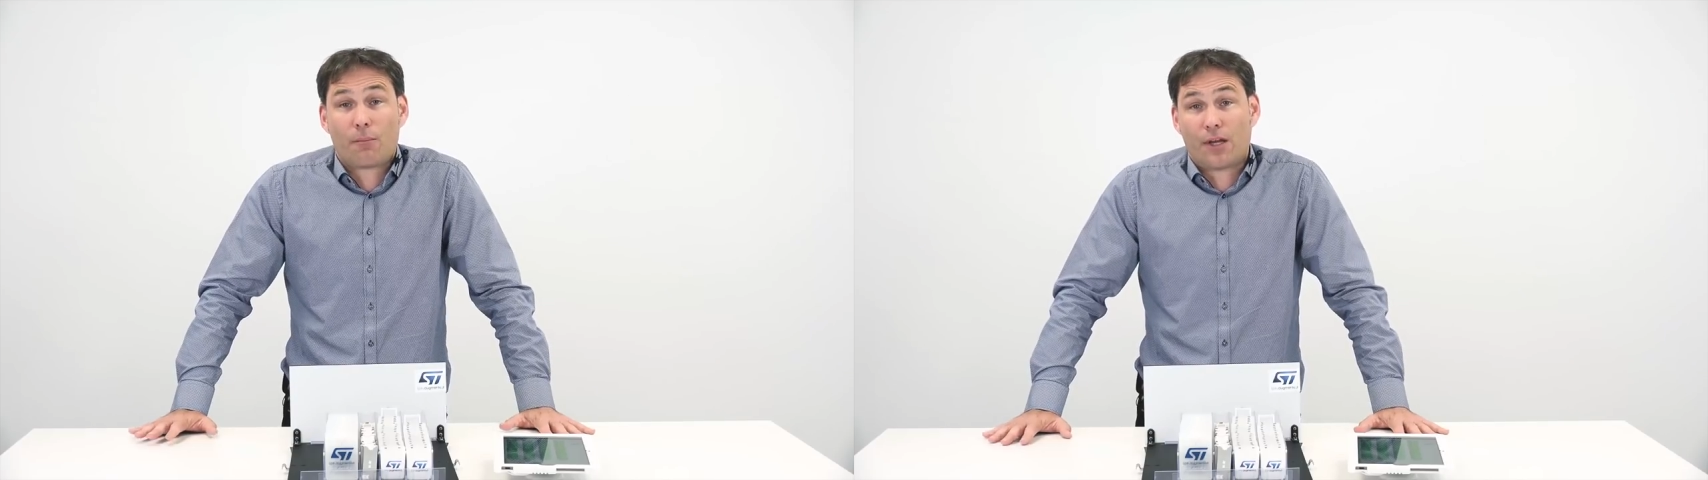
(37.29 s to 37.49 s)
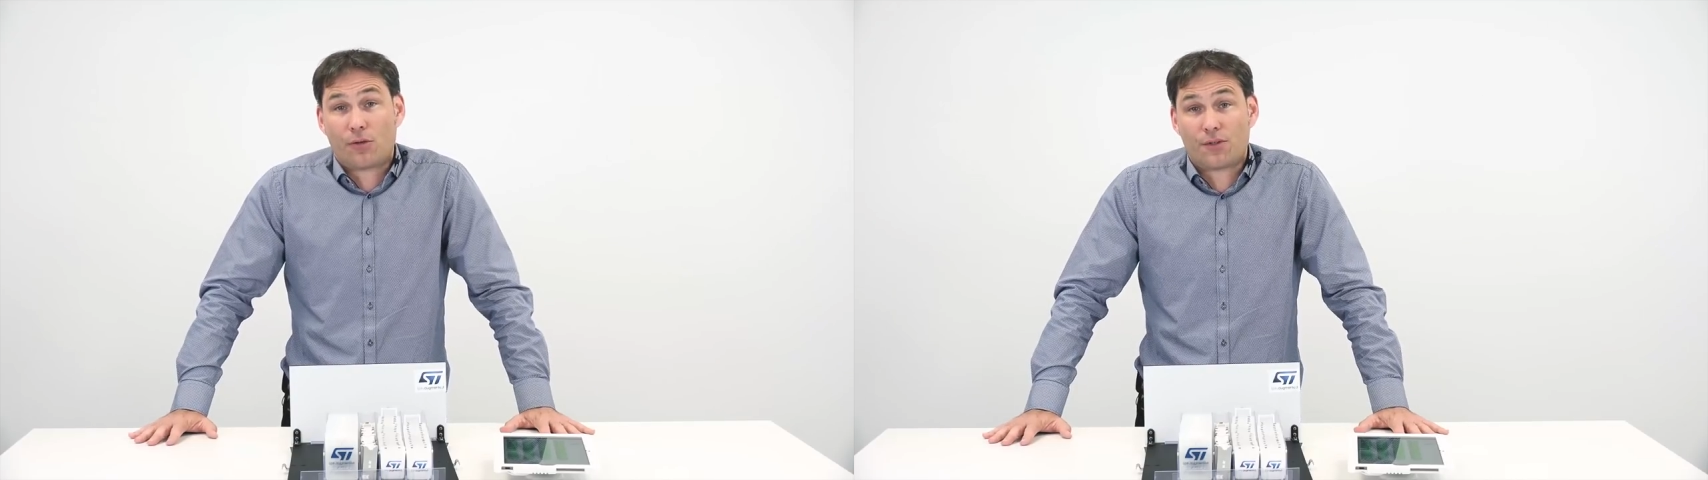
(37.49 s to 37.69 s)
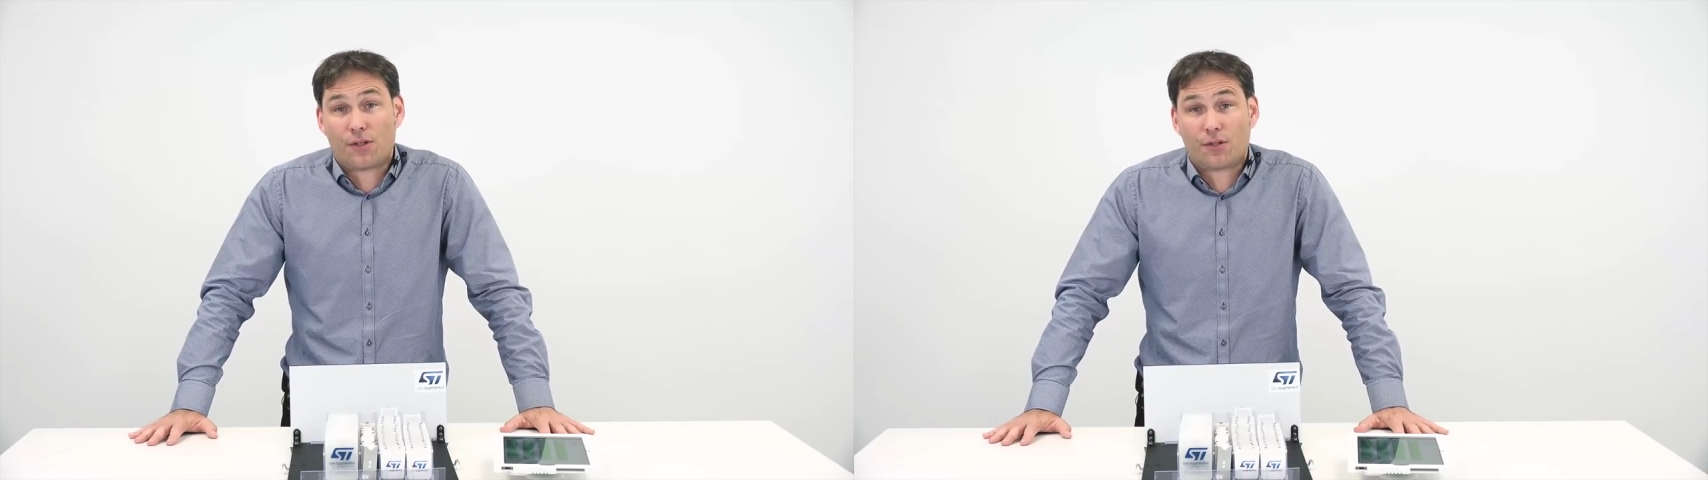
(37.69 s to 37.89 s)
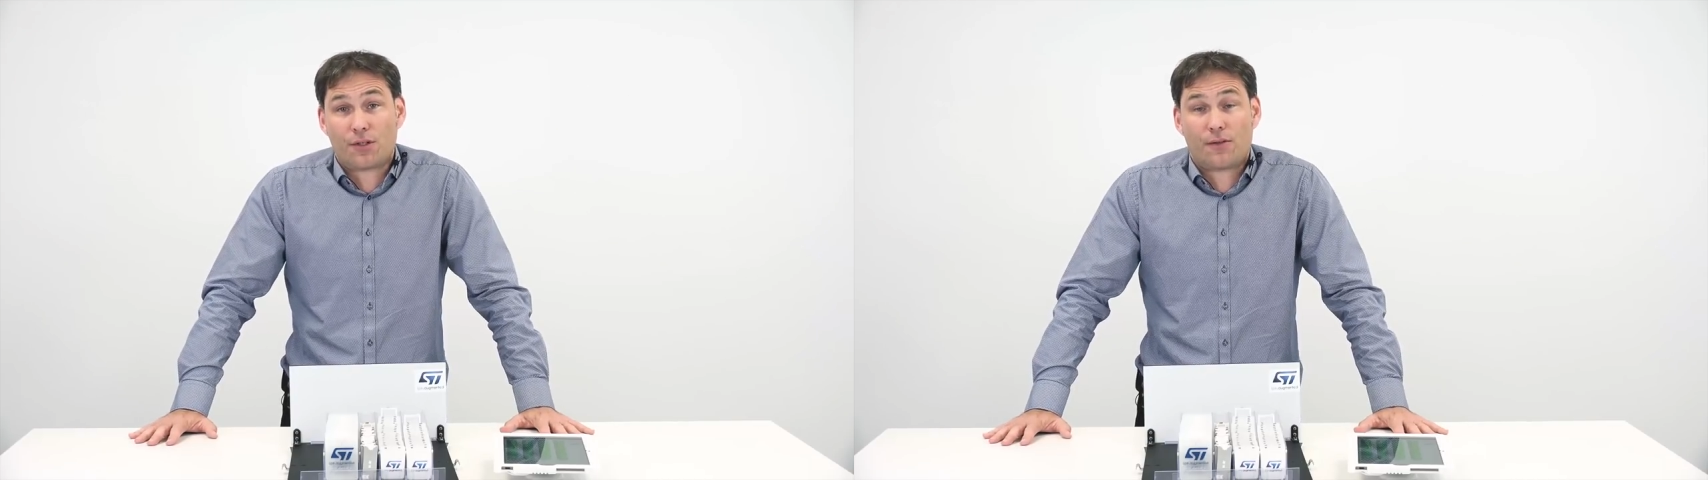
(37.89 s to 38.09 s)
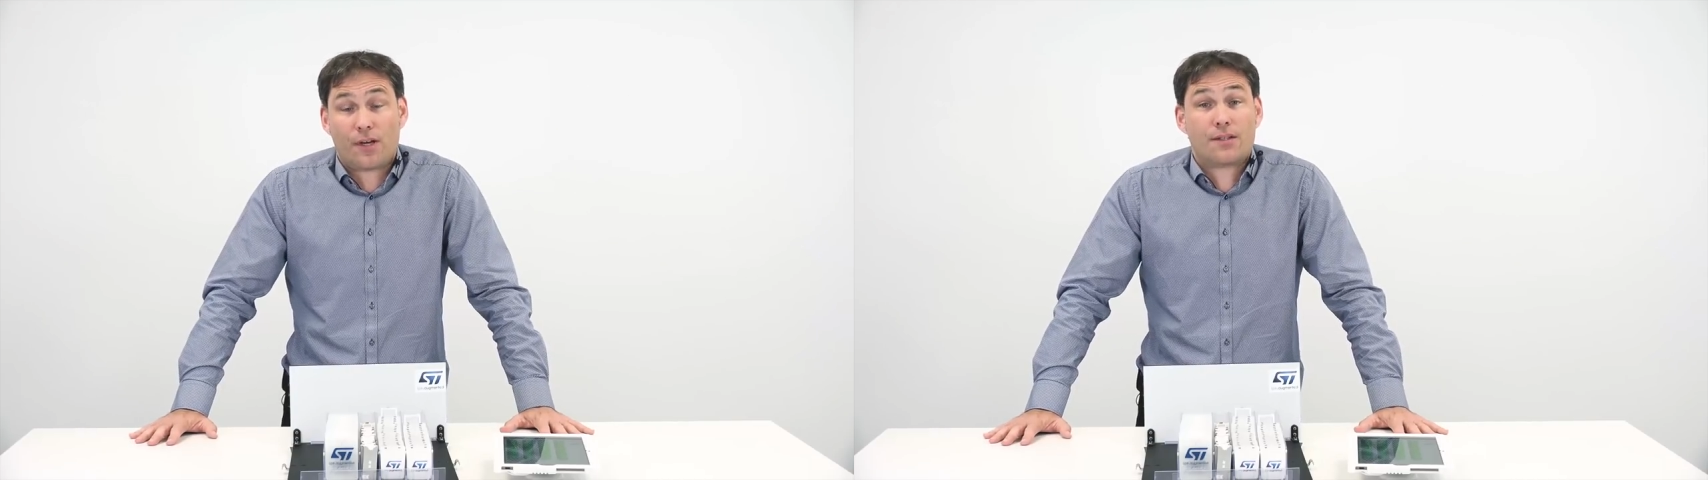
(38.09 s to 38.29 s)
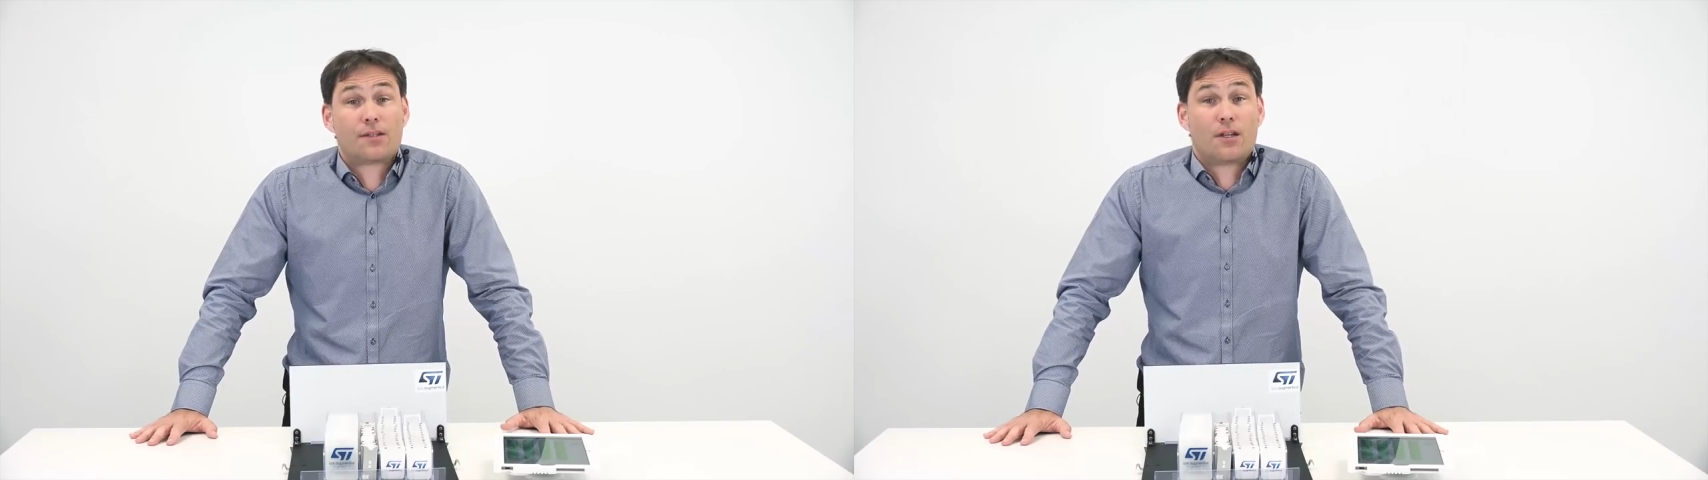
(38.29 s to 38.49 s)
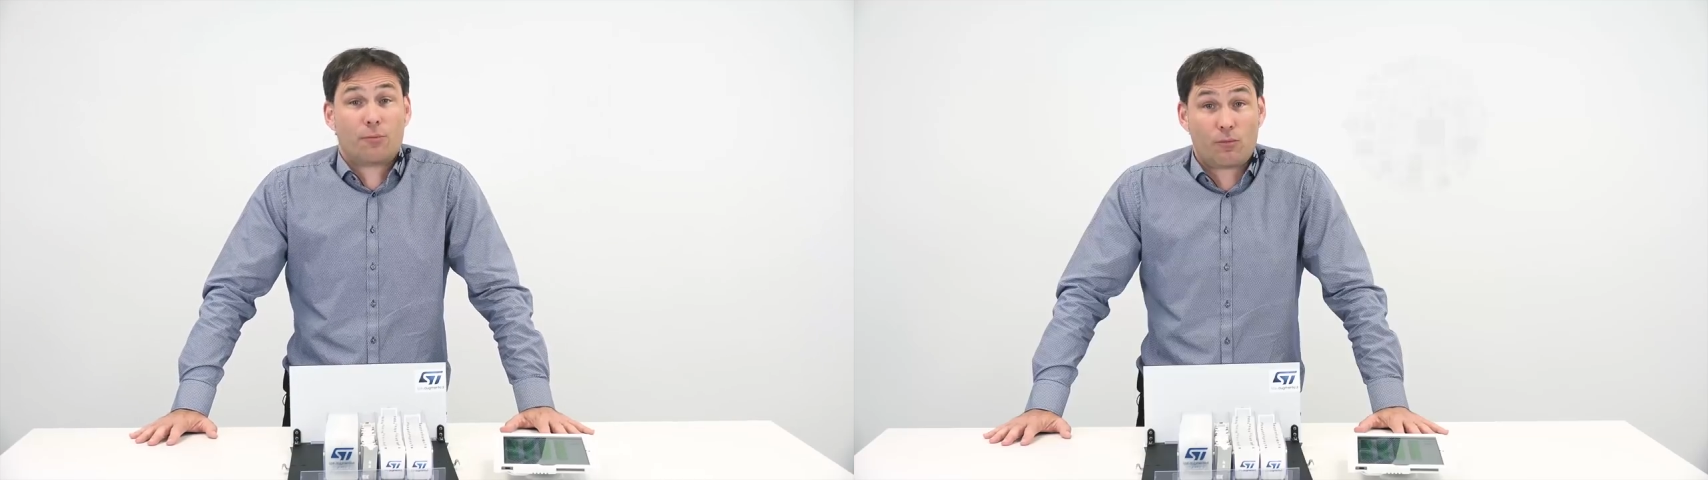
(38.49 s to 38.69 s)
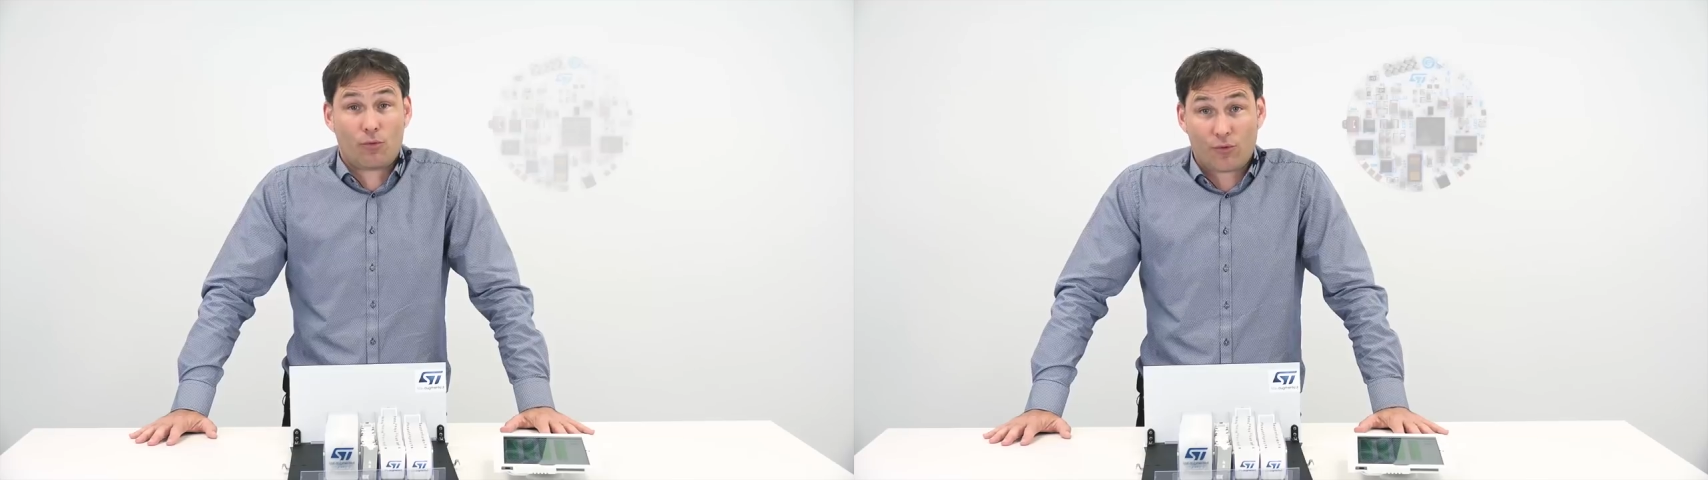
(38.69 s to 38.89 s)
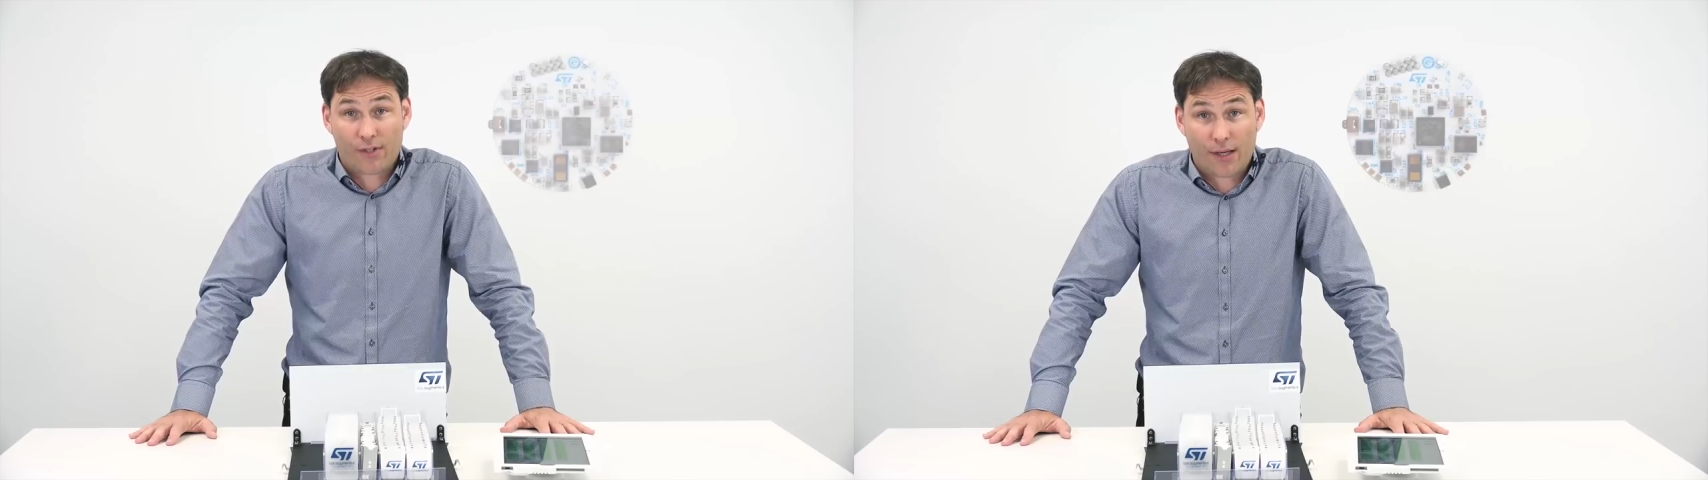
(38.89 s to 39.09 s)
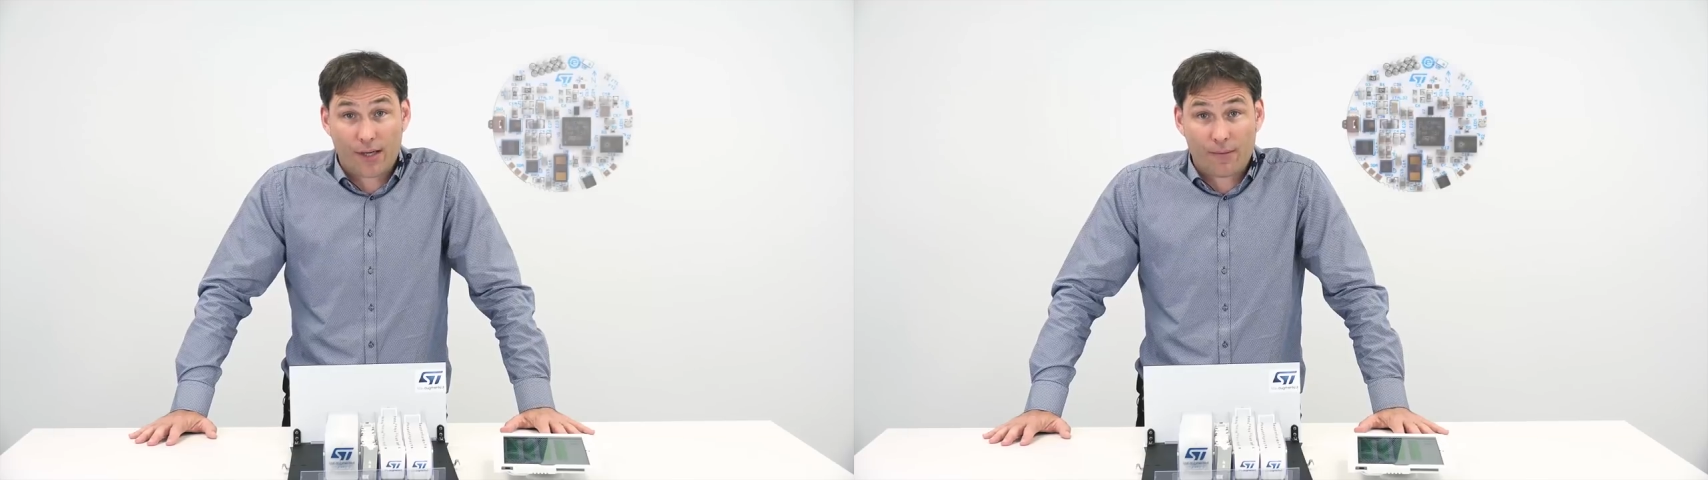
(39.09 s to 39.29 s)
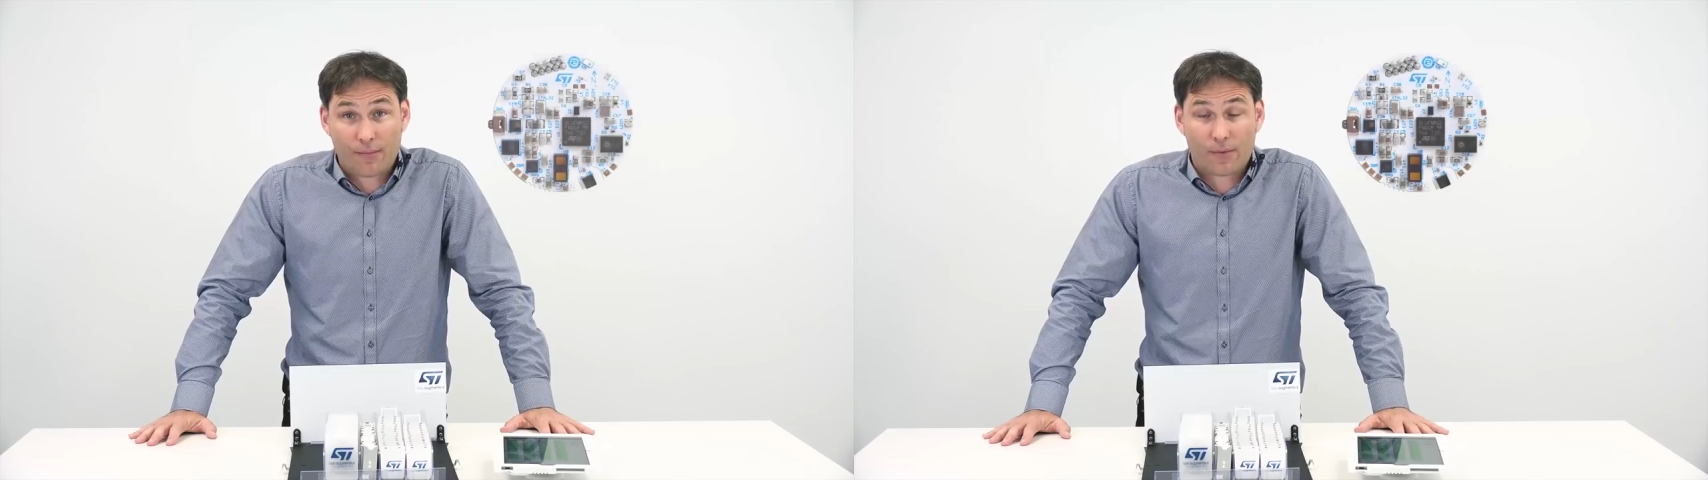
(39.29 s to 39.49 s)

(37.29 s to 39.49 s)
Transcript: by using a device named BlueNRG-Tile